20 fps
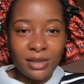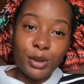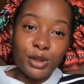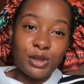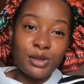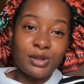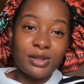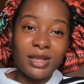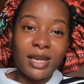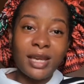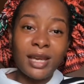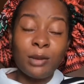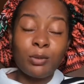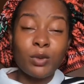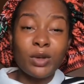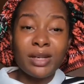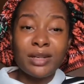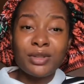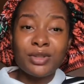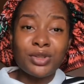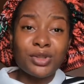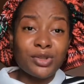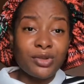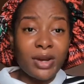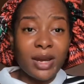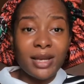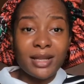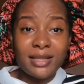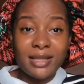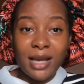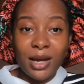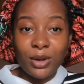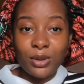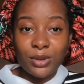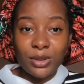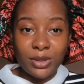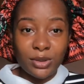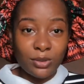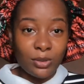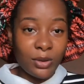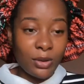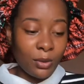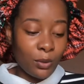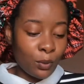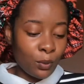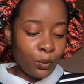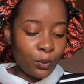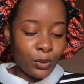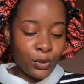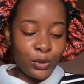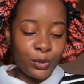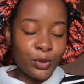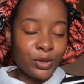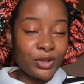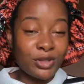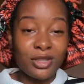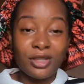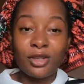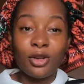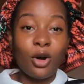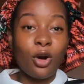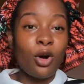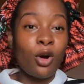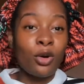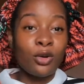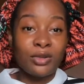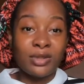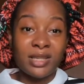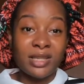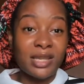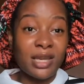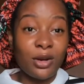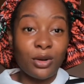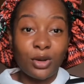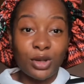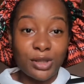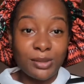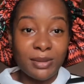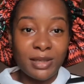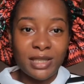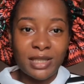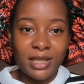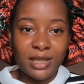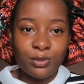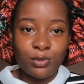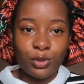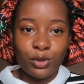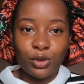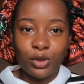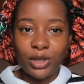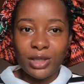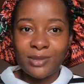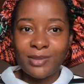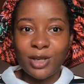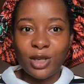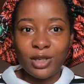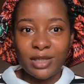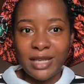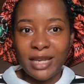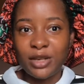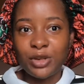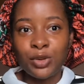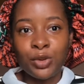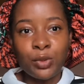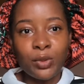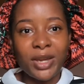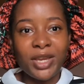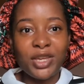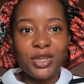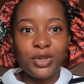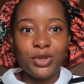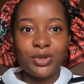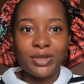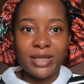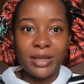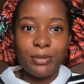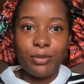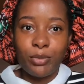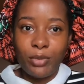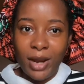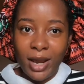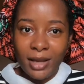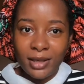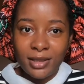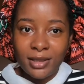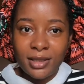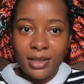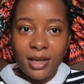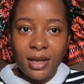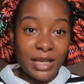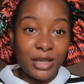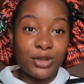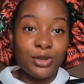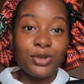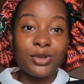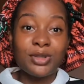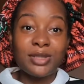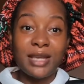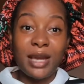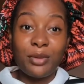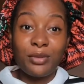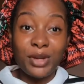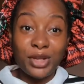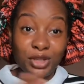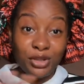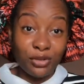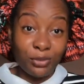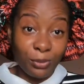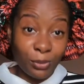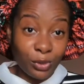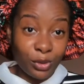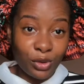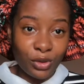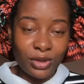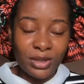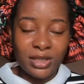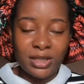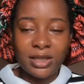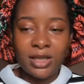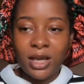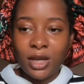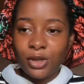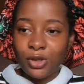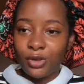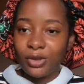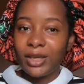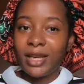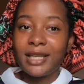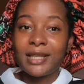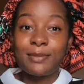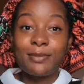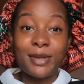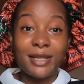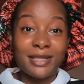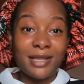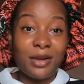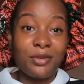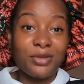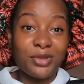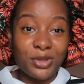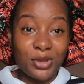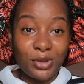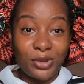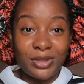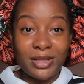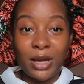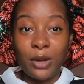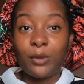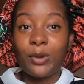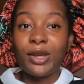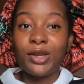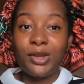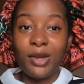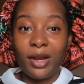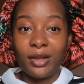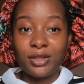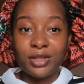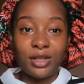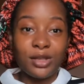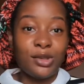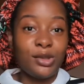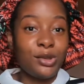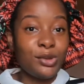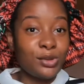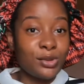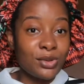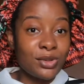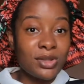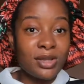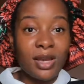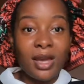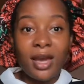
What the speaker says: But today I'm willing to try it out using all Zikel Cosmetics products, because I know when you use a brand and you use their range of products, you get better results than when you actually use